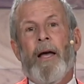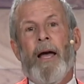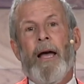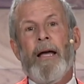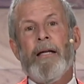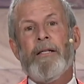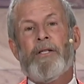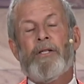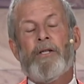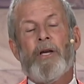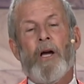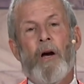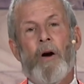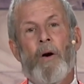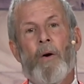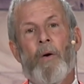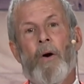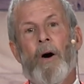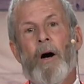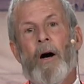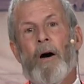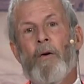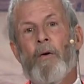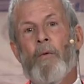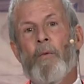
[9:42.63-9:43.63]
And
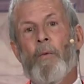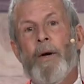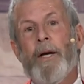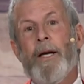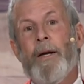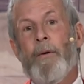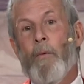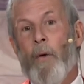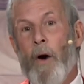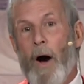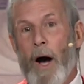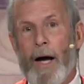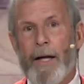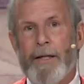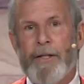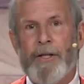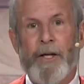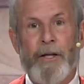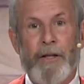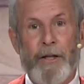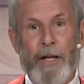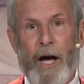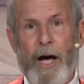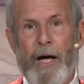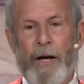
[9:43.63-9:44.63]
so we watch
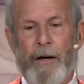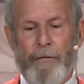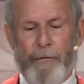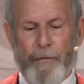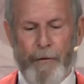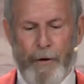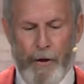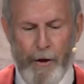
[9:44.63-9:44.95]
a lot of